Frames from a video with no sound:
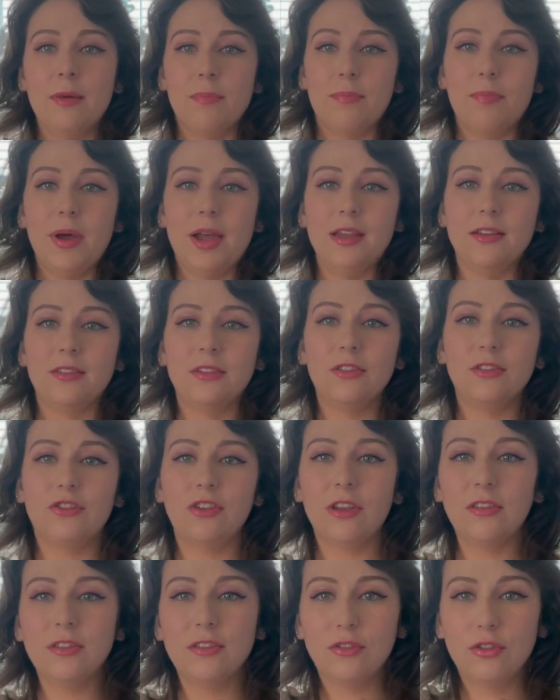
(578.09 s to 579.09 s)
But
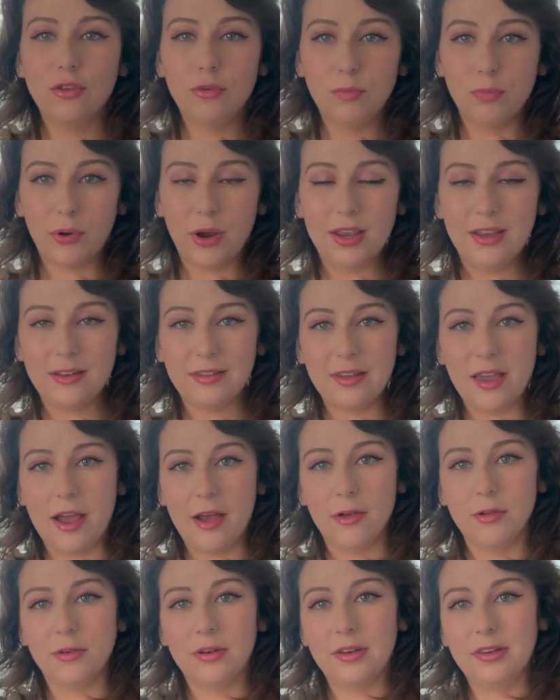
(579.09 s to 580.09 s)
just to break
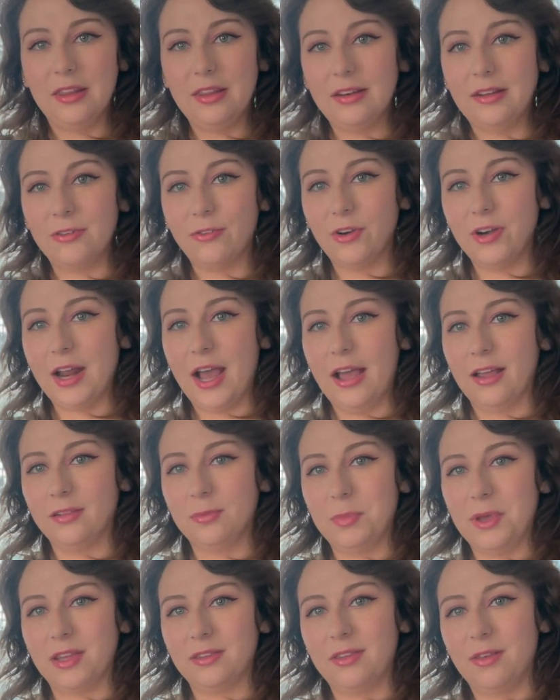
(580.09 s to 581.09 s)
down the different
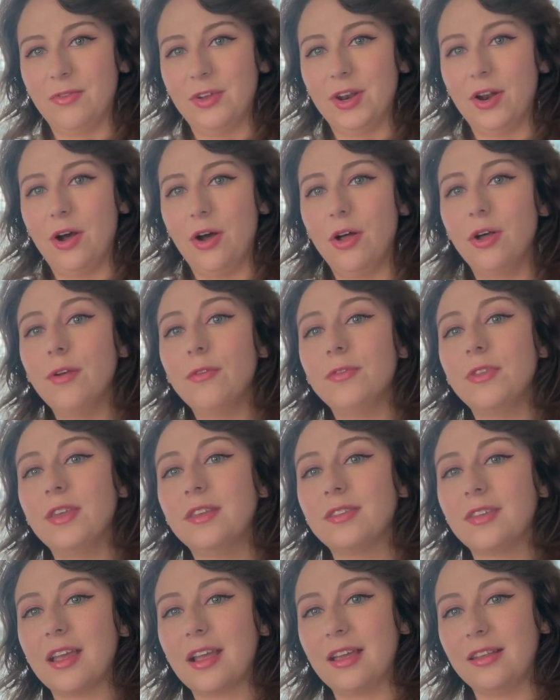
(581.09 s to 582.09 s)
aspects of it, all of
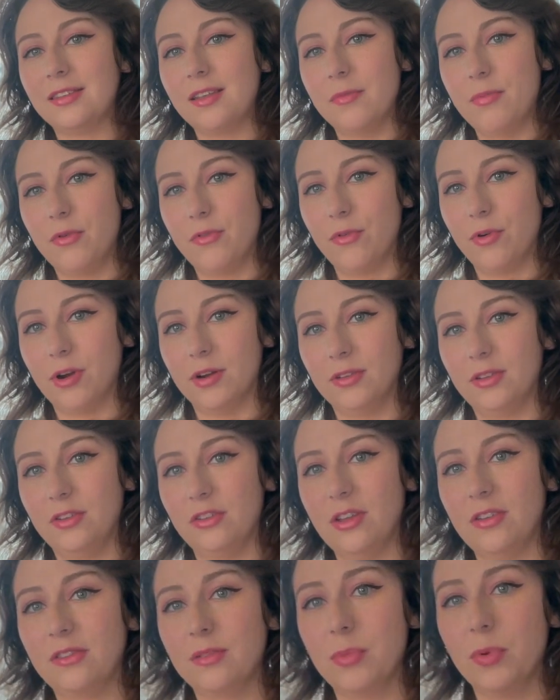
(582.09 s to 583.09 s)
this, like I said before, is
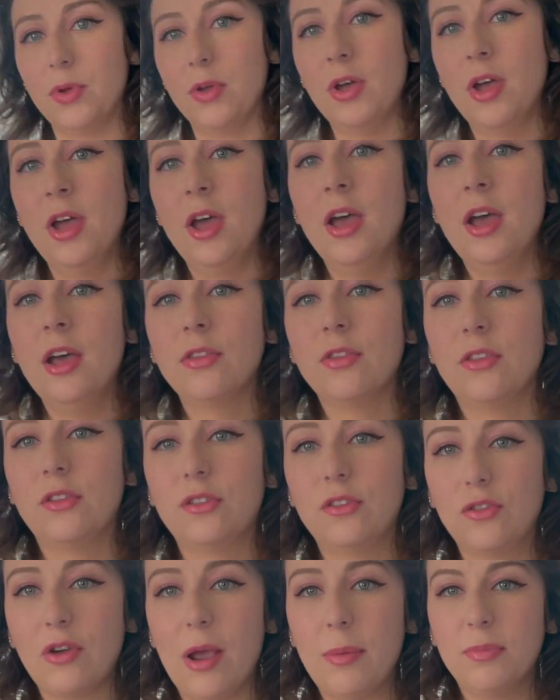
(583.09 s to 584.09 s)
adjustable. The
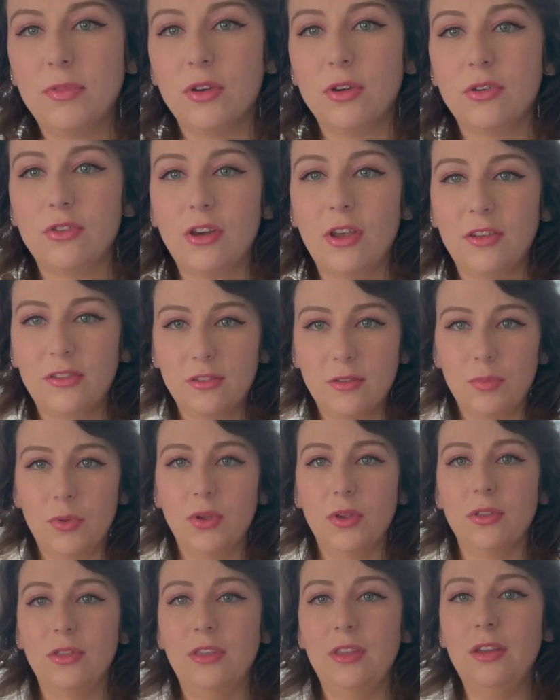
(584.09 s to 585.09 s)
straps are
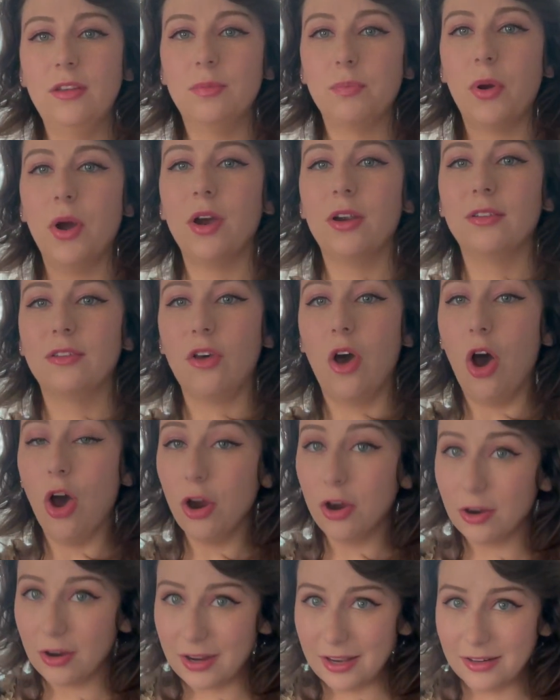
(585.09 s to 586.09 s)
adjustable. These parts
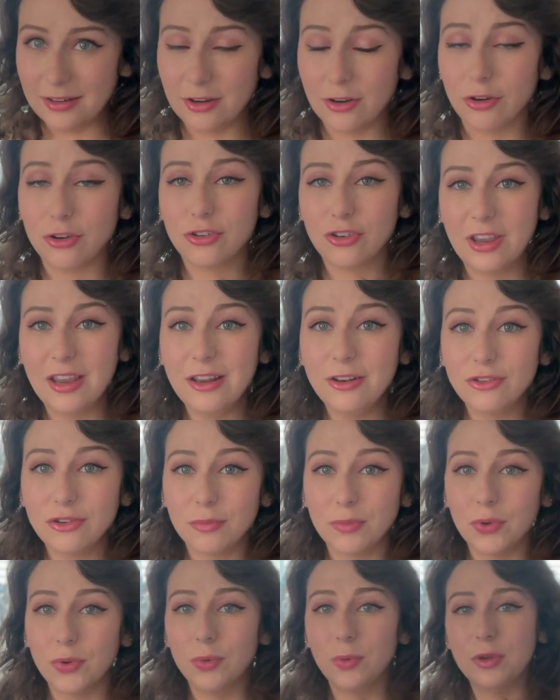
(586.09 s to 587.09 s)
are
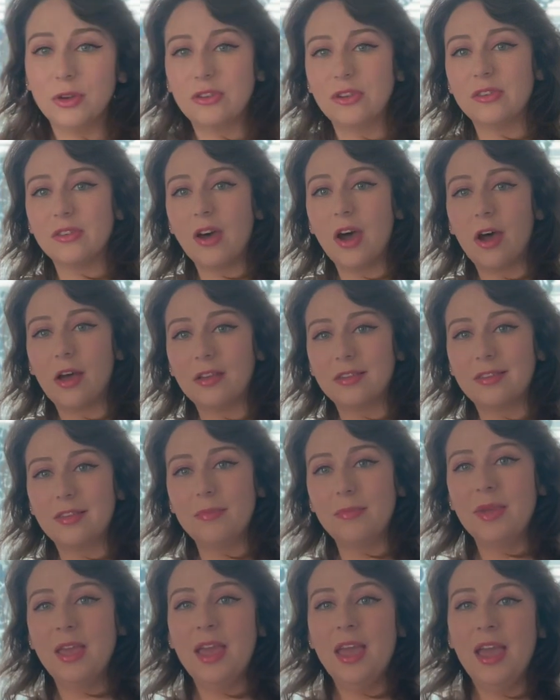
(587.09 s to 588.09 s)
interchangeable, which is
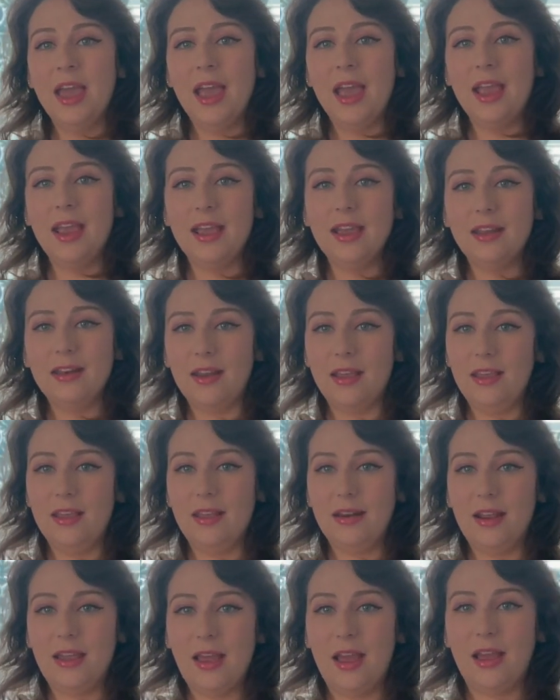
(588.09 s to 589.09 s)
awesome and
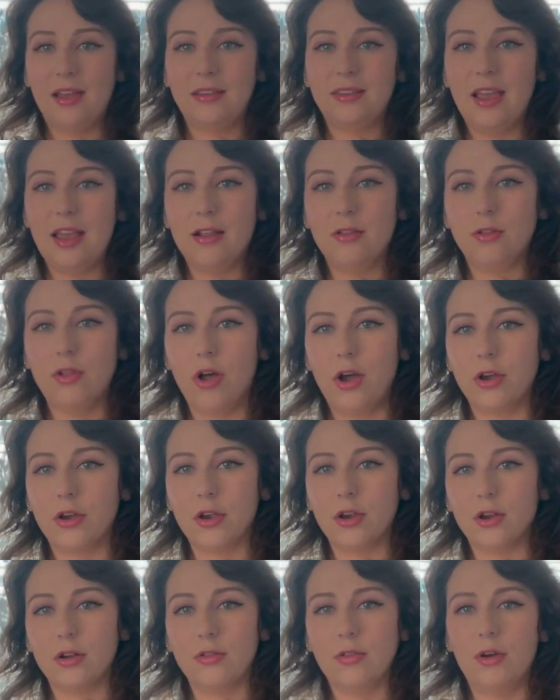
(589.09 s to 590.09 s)
it has a
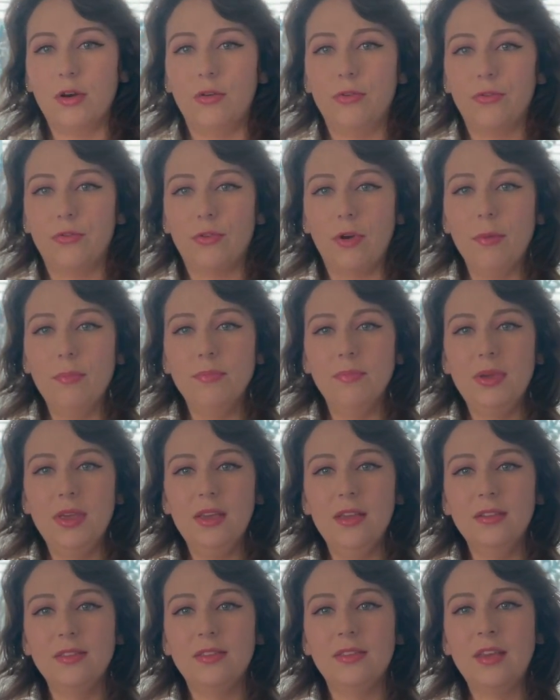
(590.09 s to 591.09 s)
longer little front
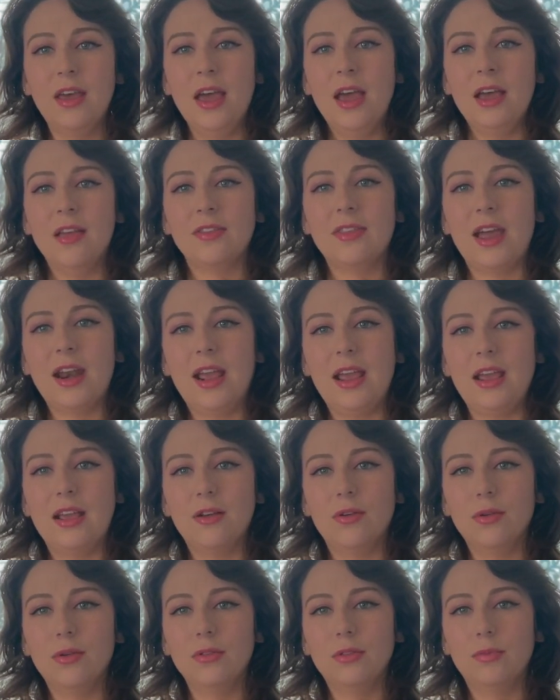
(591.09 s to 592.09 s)
piece that
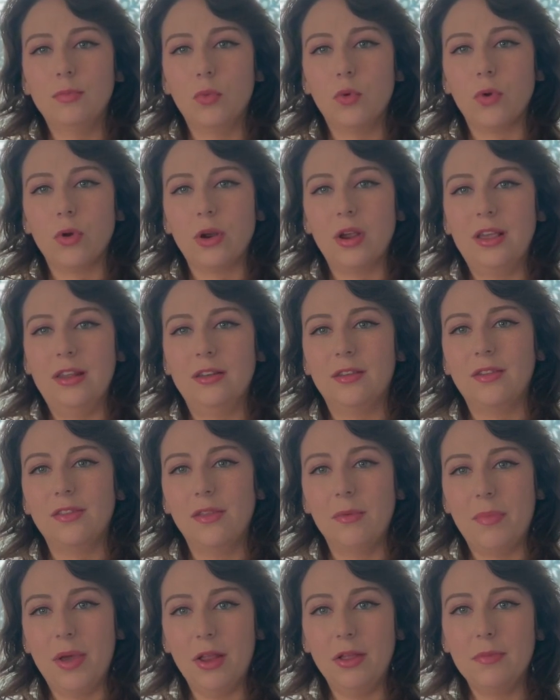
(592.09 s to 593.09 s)
angles more into
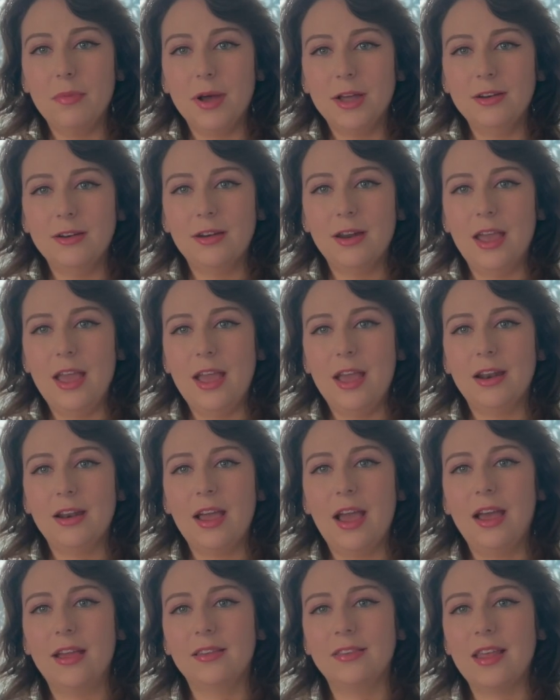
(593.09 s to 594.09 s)
the belly button and
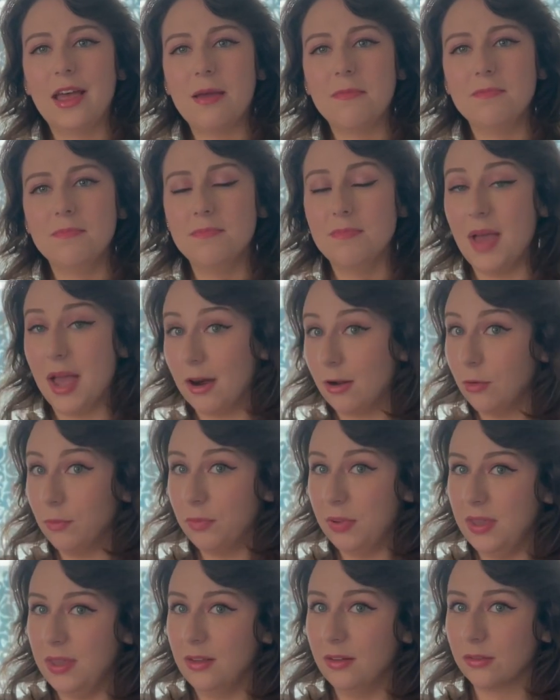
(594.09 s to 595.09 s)
has that metal
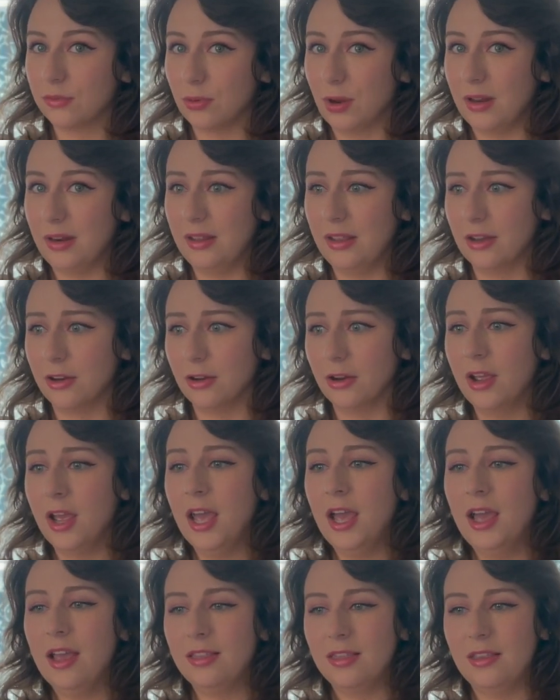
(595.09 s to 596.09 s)
piece right here.
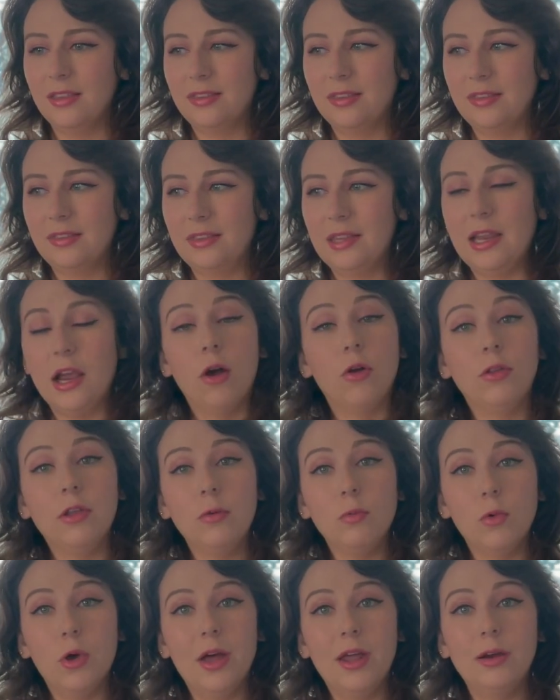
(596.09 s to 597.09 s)
This is the only
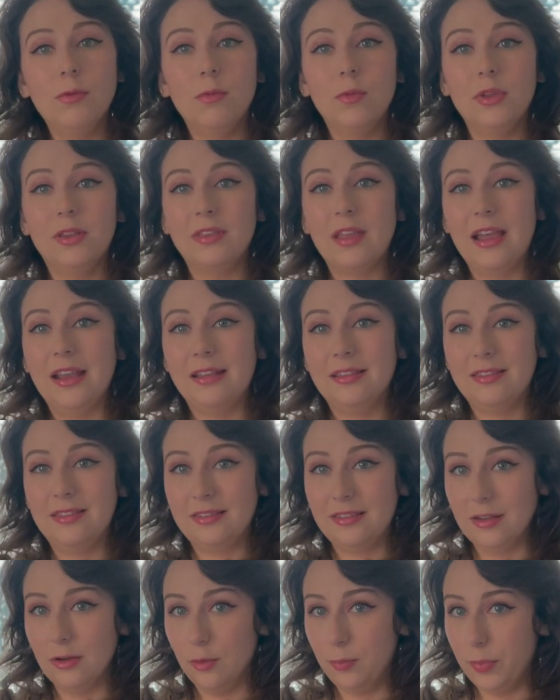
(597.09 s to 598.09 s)
one with a
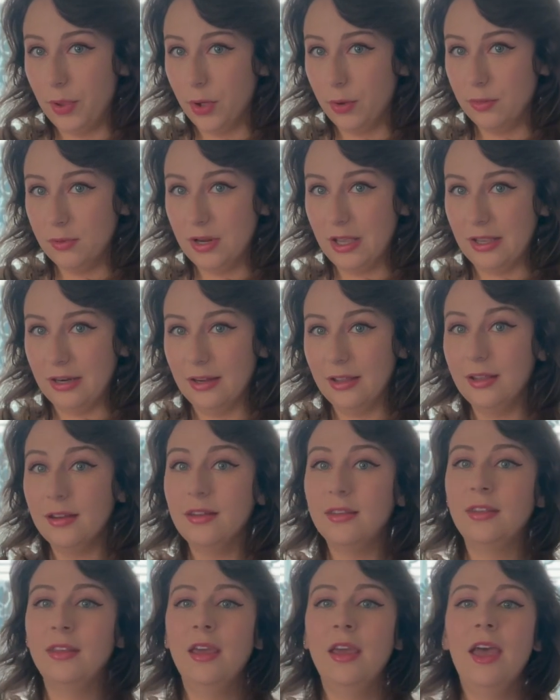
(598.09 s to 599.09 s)
steel bone in
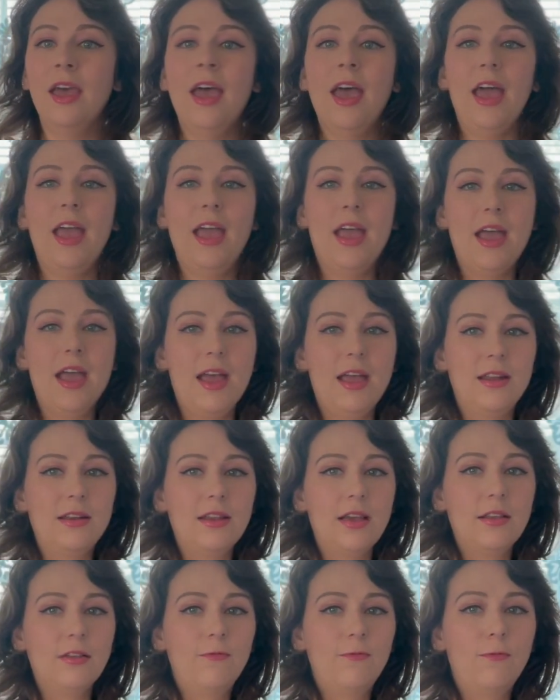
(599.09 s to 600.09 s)
it
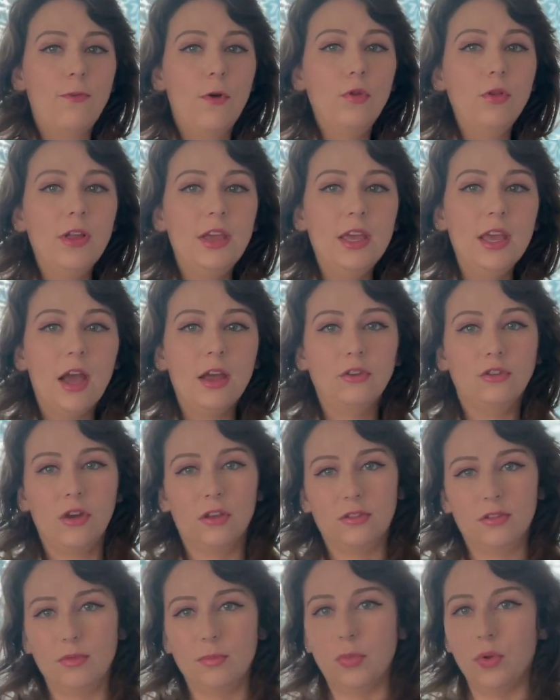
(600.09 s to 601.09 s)
and fully
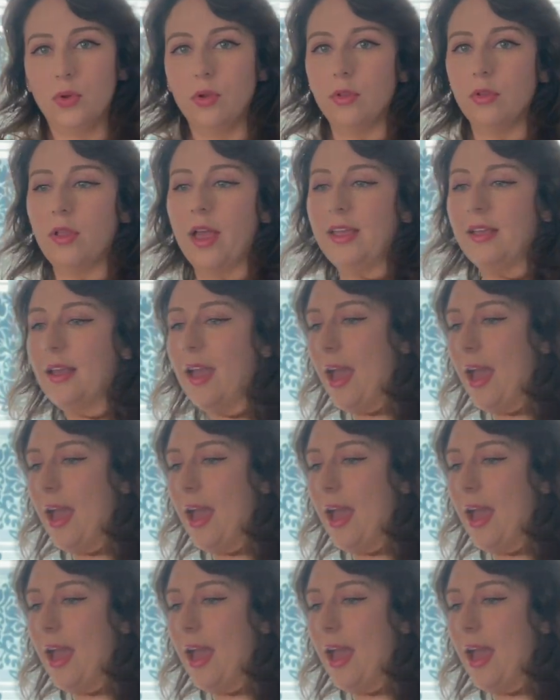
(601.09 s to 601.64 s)
adjustable like